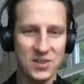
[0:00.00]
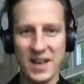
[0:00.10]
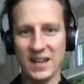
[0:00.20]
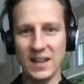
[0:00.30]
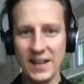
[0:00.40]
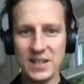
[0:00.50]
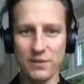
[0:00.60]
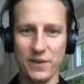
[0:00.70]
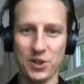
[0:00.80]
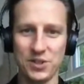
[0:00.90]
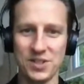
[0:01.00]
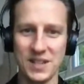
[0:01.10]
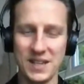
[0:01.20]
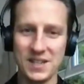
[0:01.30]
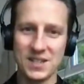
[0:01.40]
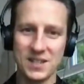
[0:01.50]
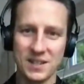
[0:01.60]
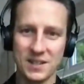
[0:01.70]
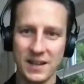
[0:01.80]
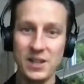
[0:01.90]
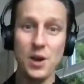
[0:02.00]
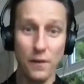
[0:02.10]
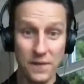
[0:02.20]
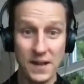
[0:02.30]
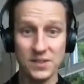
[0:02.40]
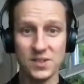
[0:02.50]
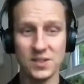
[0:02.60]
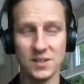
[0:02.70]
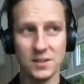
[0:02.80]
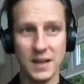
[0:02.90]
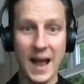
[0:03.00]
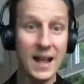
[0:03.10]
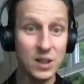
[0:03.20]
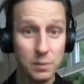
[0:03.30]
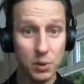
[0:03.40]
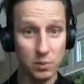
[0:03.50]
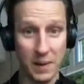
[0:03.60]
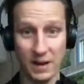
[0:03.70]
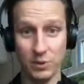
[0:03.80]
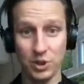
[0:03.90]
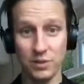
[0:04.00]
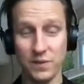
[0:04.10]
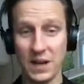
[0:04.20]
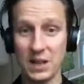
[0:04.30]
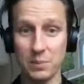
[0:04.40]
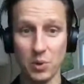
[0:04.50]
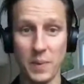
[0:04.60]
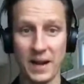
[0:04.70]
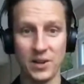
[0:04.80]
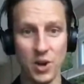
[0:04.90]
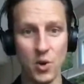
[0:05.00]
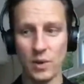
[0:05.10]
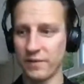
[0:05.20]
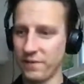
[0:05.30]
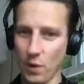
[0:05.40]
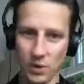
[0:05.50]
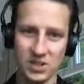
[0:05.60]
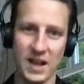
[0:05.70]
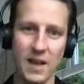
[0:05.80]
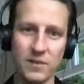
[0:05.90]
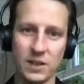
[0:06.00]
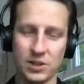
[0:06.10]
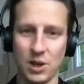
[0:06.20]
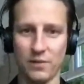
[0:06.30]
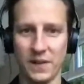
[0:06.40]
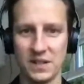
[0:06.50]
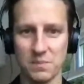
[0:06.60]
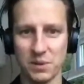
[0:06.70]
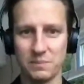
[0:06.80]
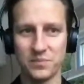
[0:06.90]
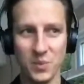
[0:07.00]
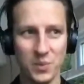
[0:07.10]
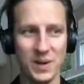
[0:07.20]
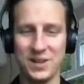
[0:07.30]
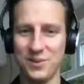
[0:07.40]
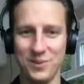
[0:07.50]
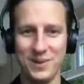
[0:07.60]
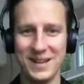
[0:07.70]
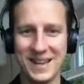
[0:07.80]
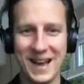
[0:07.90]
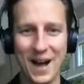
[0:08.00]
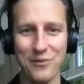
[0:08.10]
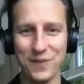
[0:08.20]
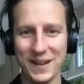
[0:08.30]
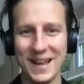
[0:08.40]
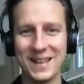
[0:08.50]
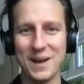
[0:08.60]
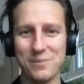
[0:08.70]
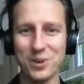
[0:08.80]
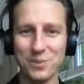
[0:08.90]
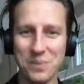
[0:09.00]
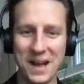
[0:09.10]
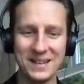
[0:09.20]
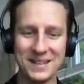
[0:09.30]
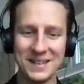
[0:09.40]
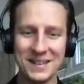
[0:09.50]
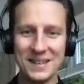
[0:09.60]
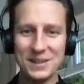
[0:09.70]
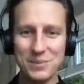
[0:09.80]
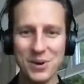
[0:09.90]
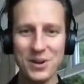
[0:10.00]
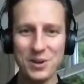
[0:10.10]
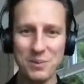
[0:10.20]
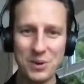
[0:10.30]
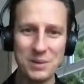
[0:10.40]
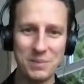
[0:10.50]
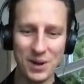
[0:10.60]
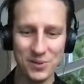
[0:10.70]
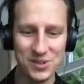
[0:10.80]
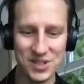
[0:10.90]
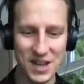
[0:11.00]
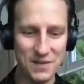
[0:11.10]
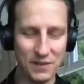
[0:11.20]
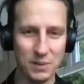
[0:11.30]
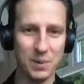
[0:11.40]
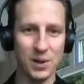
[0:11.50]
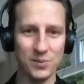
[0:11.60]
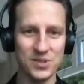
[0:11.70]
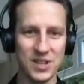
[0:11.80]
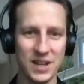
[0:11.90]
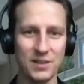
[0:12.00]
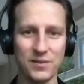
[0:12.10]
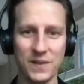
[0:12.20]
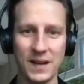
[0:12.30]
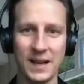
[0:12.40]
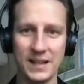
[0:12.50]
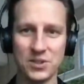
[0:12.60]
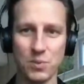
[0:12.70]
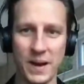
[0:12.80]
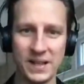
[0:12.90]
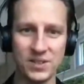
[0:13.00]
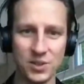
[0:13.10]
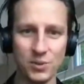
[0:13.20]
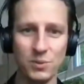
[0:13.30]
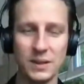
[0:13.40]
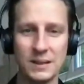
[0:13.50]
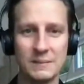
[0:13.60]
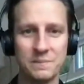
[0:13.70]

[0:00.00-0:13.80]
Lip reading: their clear deficiencies in the offense and the bullpen? We shouldn't forget the bullpen. I know we focus heavily on the offense, but we can't forget that bullpen. Boy, oh boy, blown save after blown save in 22.